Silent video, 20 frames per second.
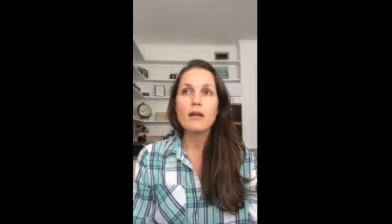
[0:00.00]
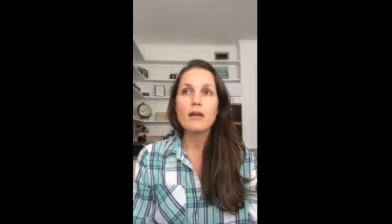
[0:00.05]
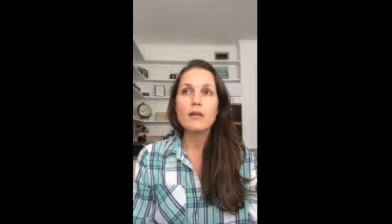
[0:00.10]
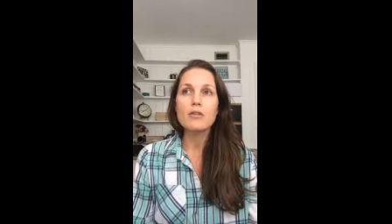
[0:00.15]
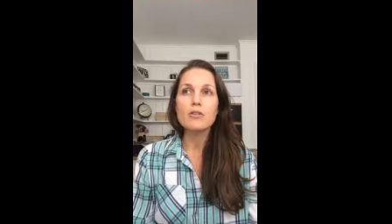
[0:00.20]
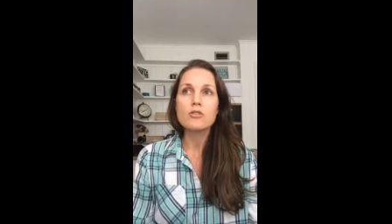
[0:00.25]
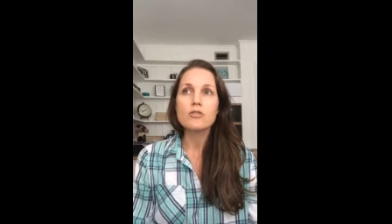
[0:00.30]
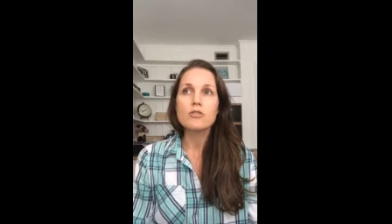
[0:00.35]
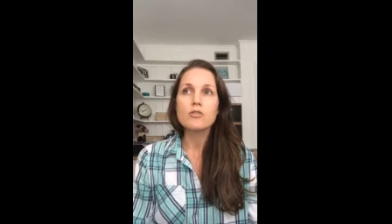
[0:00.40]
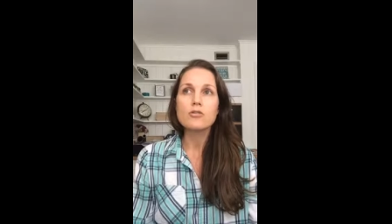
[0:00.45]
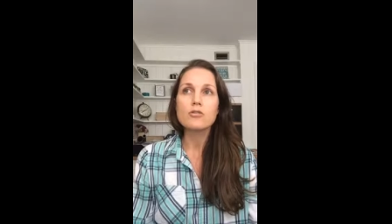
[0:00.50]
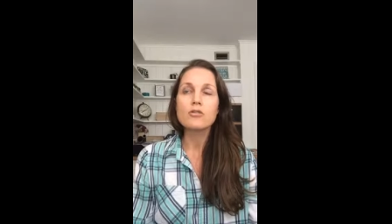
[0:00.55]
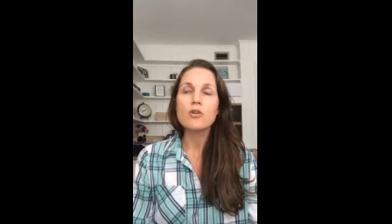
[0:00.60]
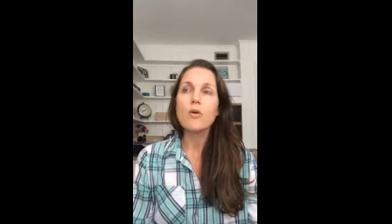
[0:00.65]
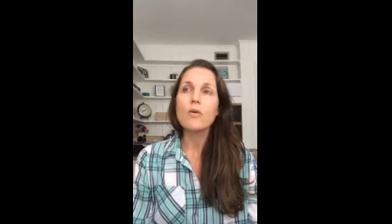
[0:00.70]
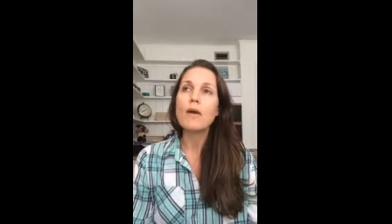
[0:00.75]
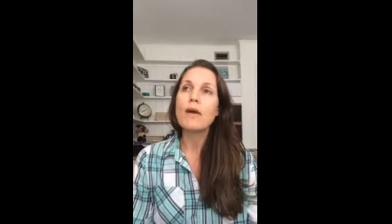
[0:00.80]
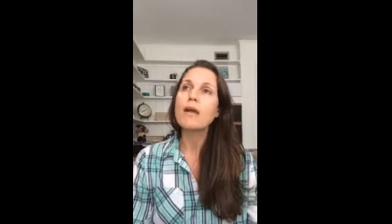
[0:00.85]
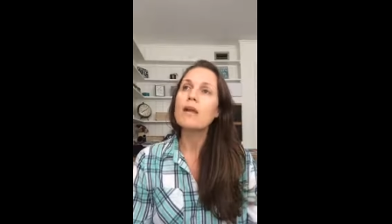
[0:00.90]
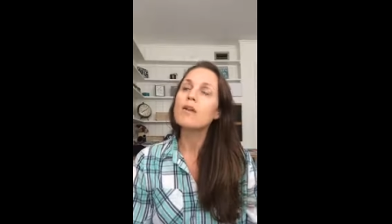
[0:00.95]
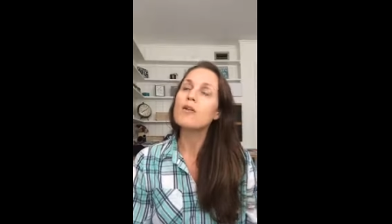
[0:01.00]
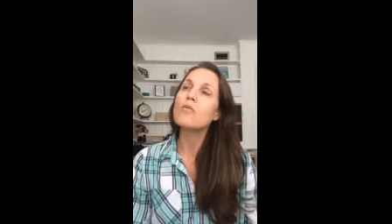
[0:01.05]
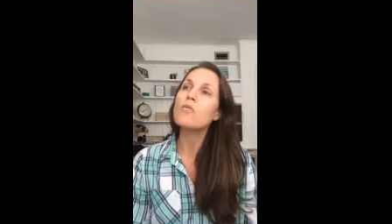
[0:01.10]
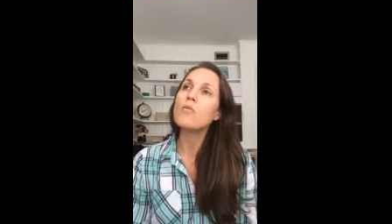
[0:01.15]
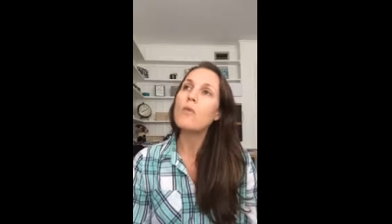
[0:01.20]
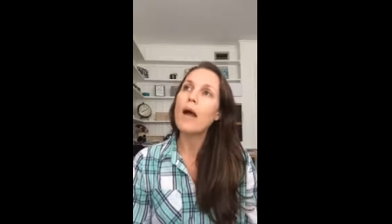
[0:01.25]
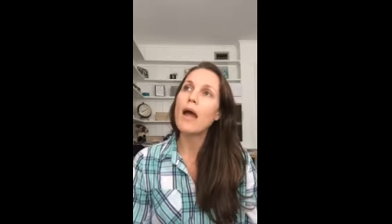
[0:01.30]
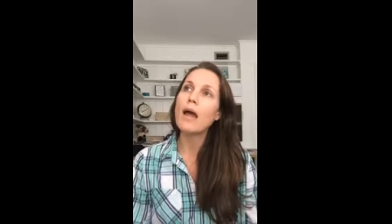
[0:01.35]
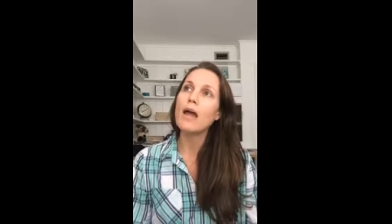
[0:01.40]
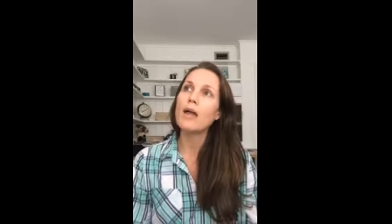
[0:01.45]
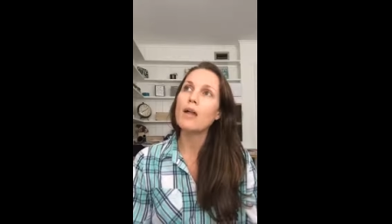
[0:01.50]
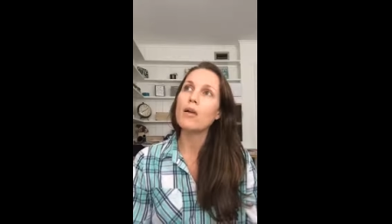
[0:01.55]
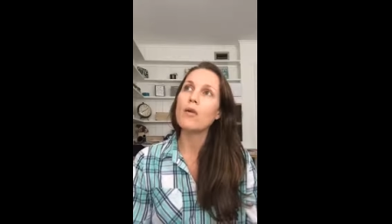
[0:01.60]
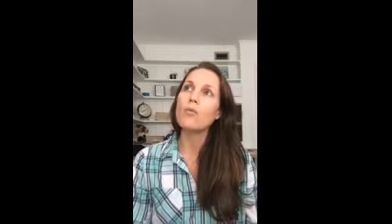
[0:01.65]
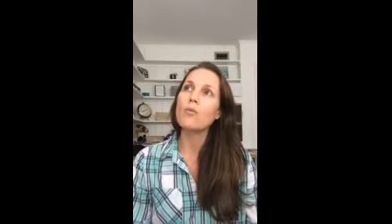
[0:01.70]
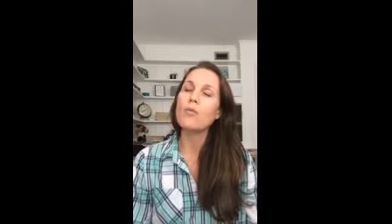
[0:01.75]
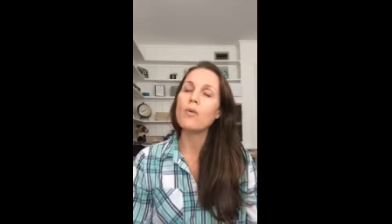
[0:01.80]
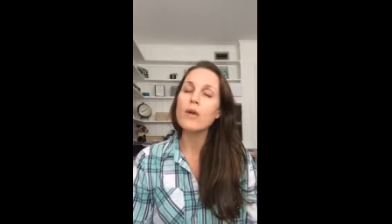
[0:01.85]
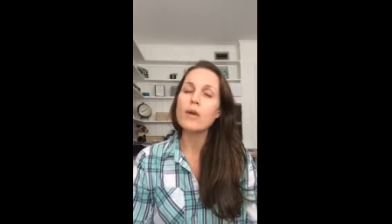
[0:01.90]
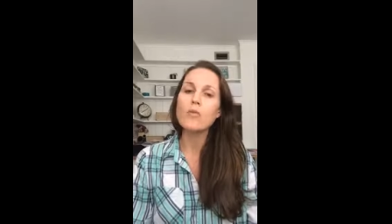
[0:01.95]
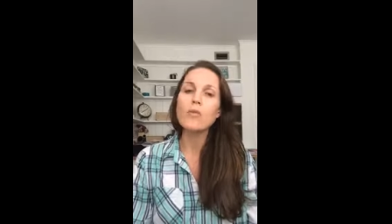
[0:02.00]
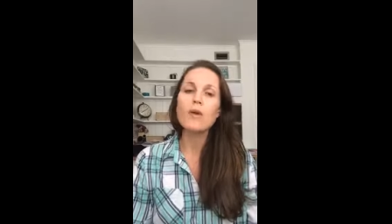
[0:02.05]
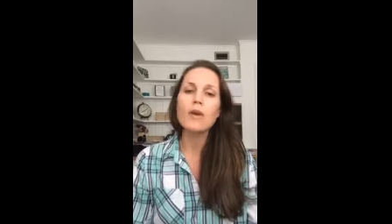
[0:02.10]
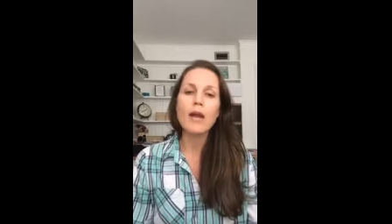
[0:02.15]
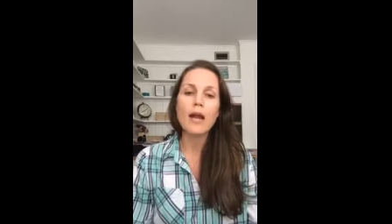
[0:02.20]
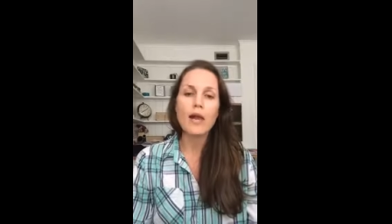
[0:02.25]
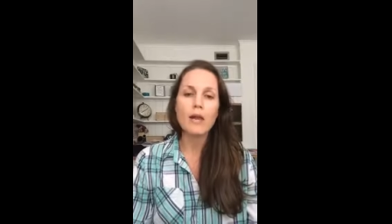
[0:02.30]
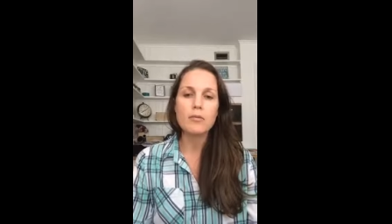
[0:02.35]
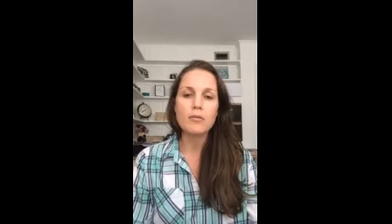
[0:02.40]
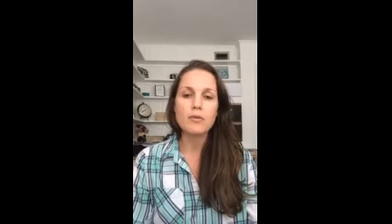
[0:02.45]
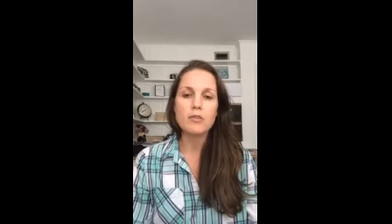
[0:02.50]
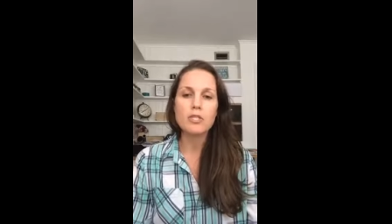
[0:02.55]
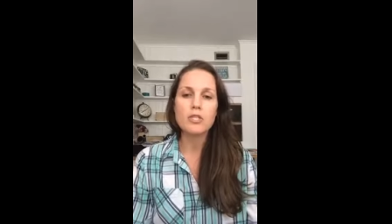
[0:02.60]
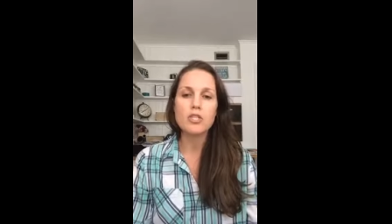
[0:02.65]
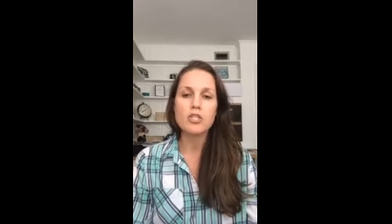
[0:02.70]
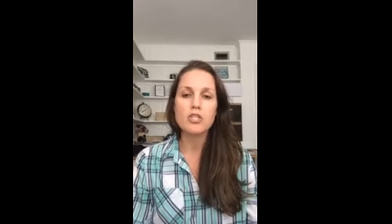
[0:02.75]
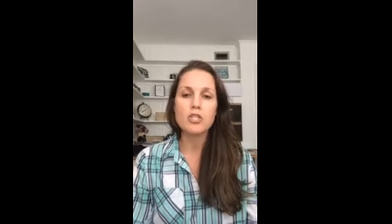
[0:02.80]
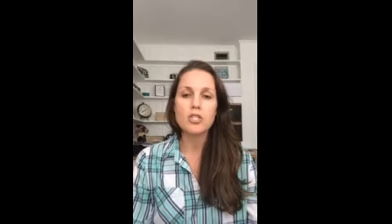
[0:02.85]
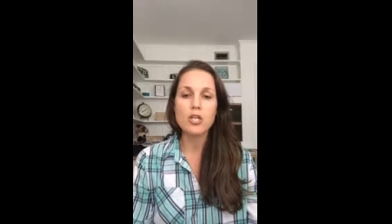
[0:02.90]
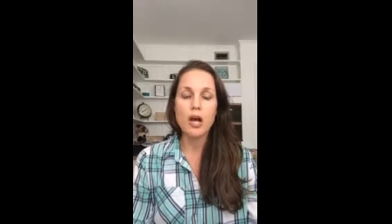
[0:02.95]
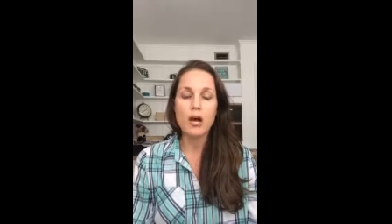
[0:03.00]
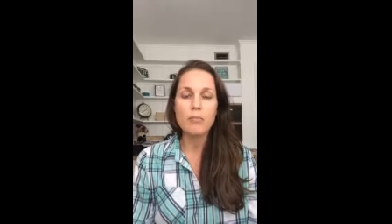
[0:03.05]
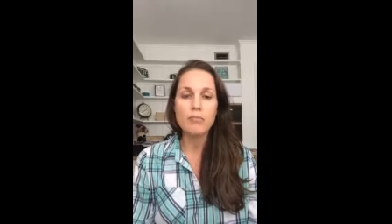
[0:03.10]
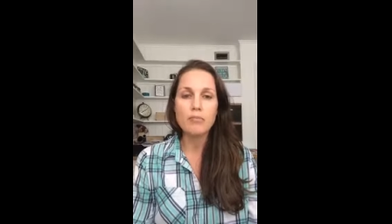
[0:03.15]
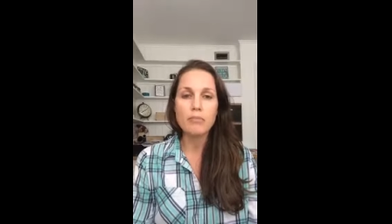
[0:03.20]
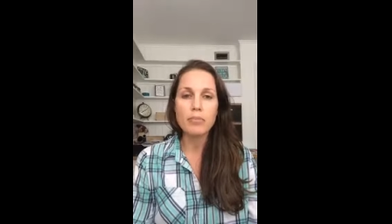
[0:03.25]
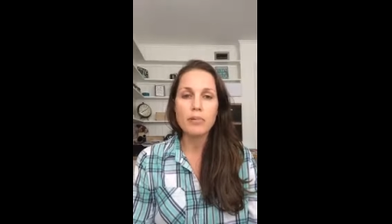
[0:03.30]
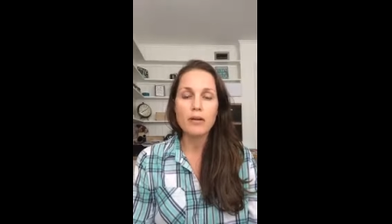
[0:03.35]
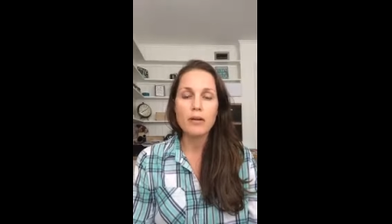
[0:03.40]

so in a way we were able to jump